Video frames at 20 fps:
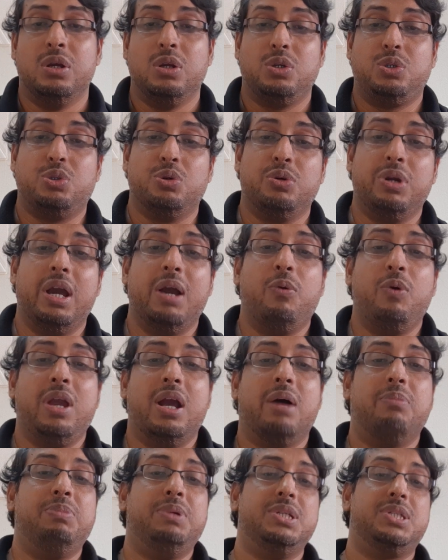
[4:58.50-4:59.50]
Today we
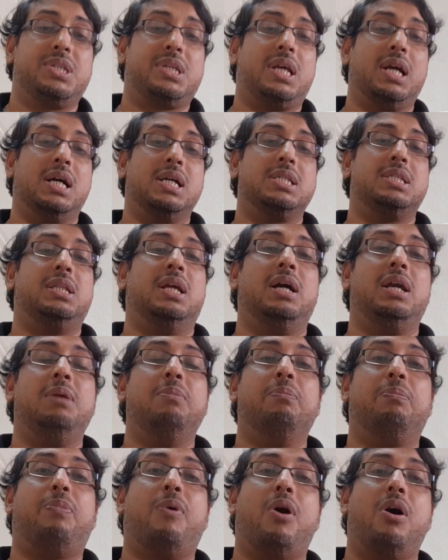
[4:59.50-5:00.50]
have discussed the
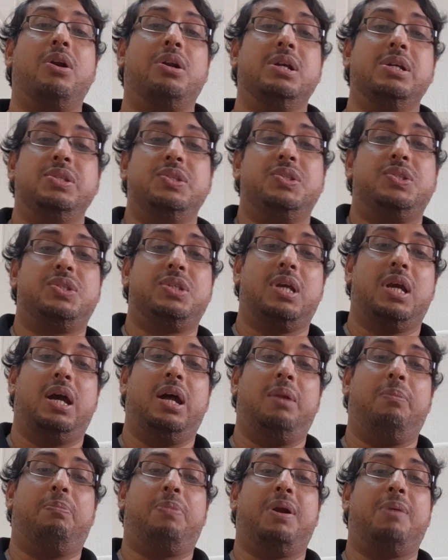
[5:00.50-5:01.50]
importance
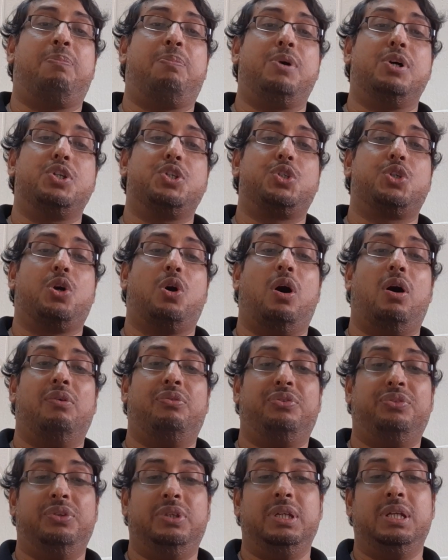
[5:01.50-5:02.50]
and purpose
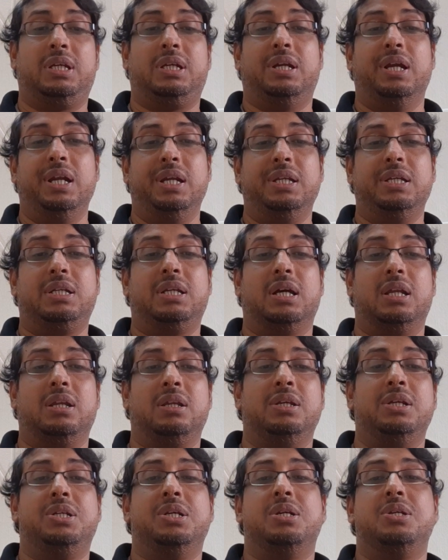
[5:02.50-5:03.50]
of the critical
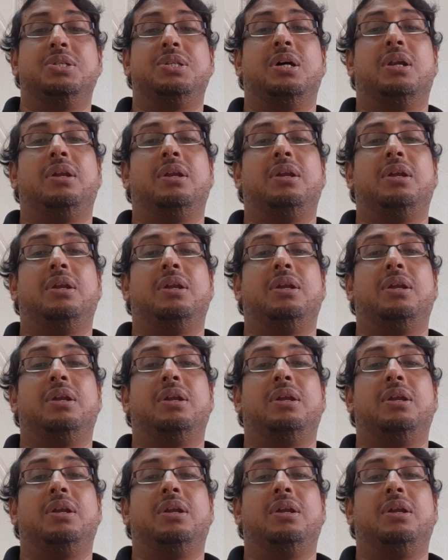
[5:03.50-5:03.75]
literature